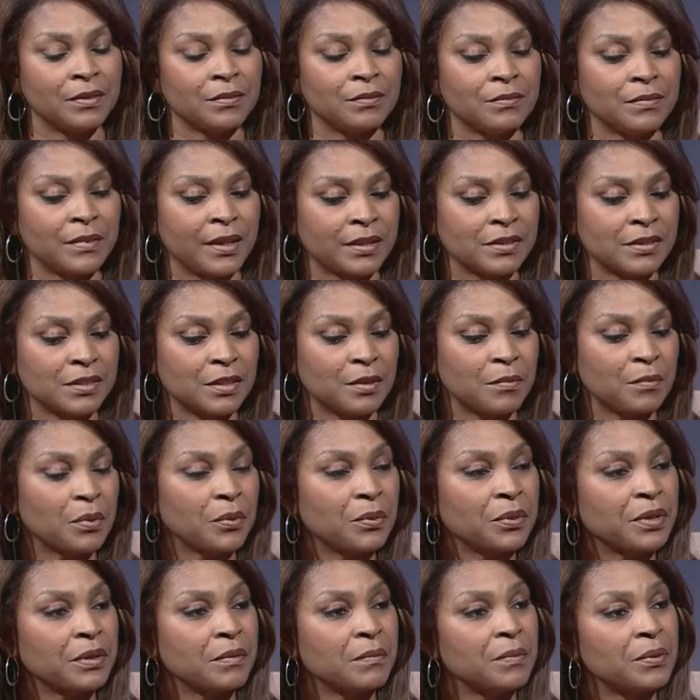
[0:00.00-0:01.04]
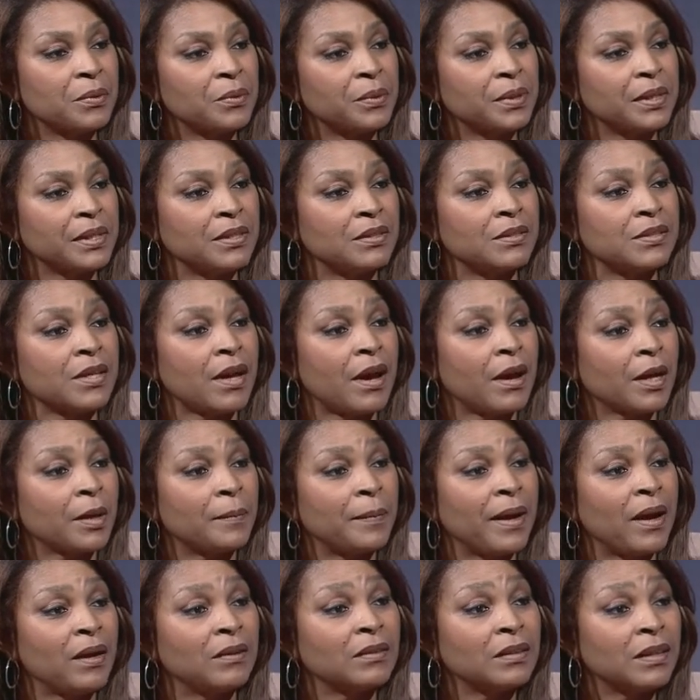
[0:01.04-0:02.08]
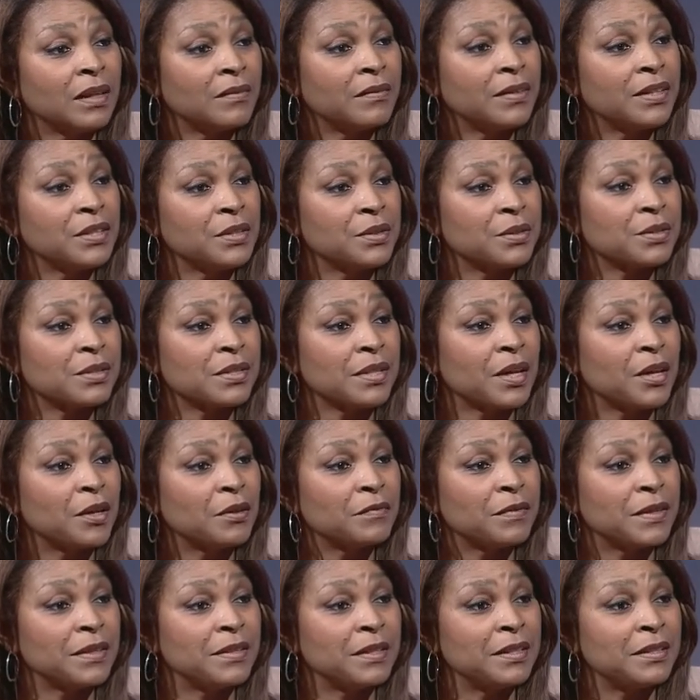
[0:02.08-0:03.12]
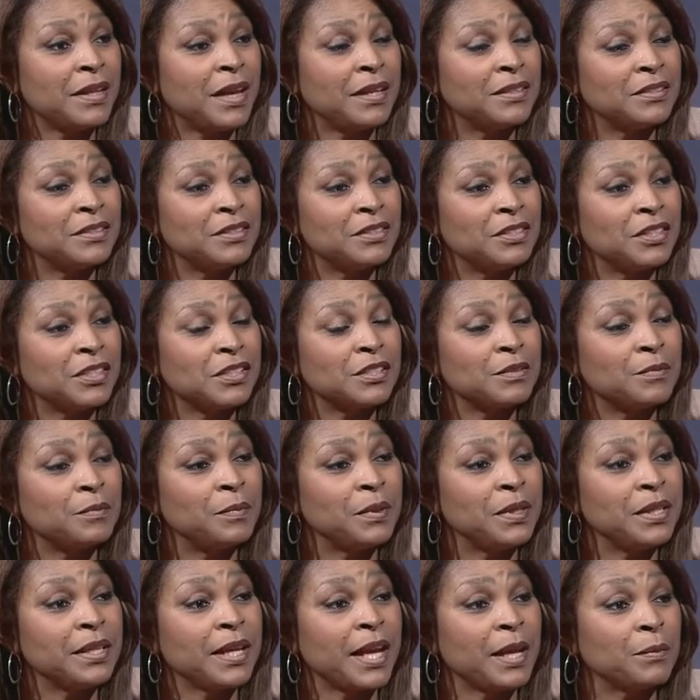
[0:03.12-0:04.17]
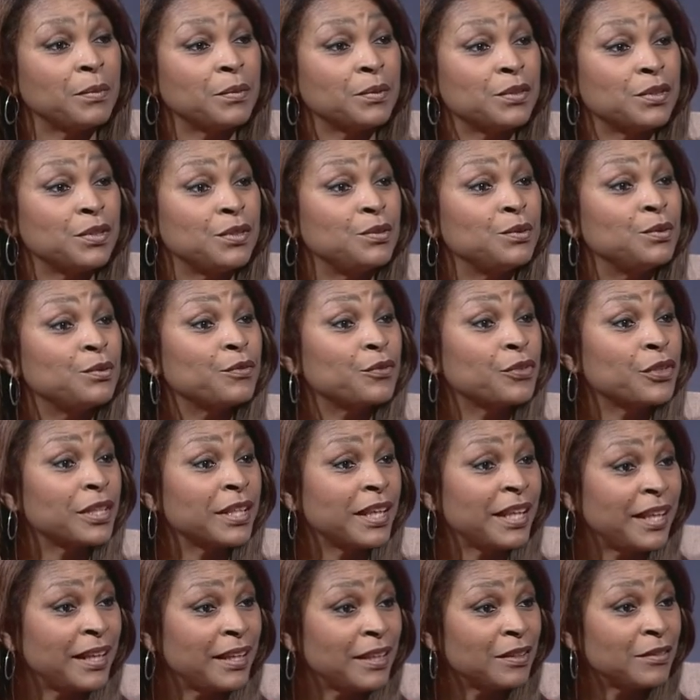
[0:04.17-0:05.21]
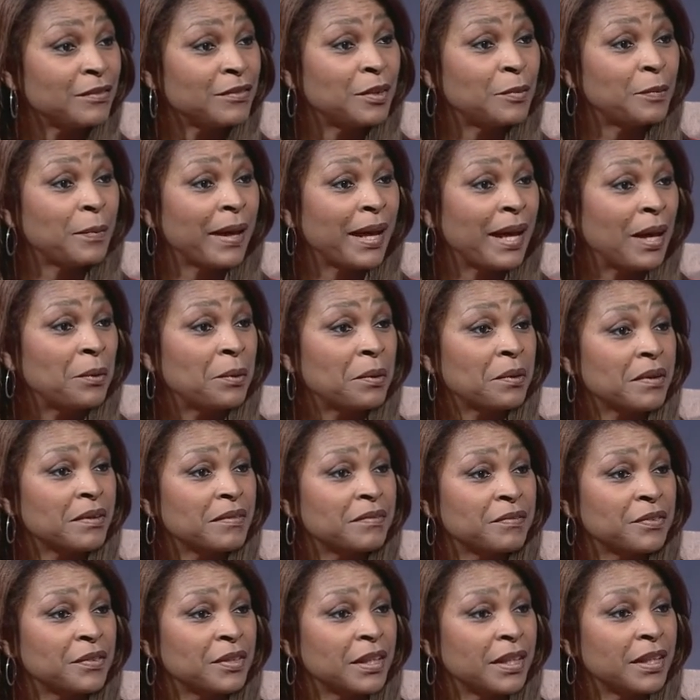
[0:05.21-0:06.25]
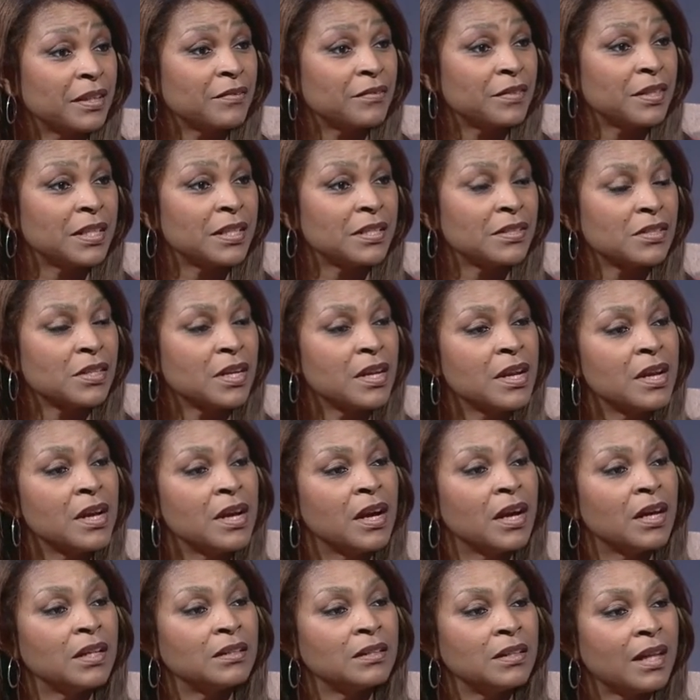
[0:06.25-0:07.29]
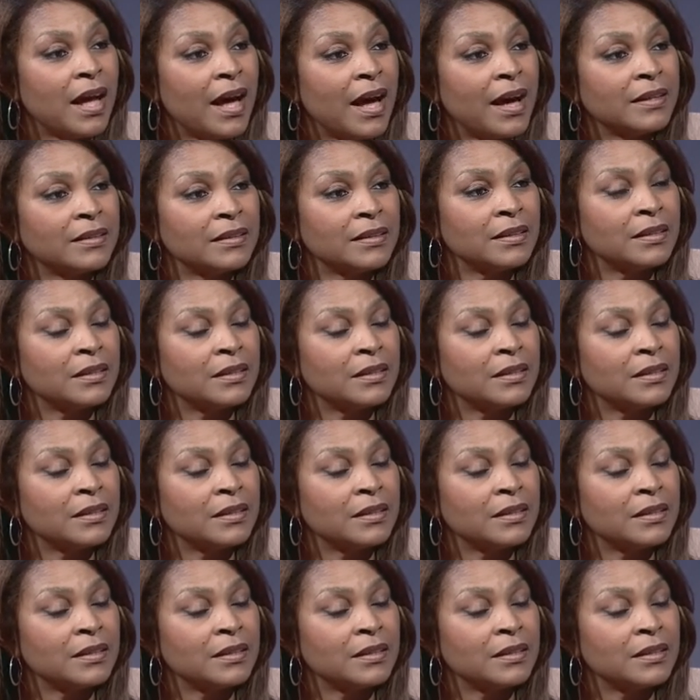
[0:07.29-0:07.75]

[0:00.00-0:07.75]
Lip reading: that's an important point. You talk about loving yourself and just being able to forgive, the power of forgiveness. A lot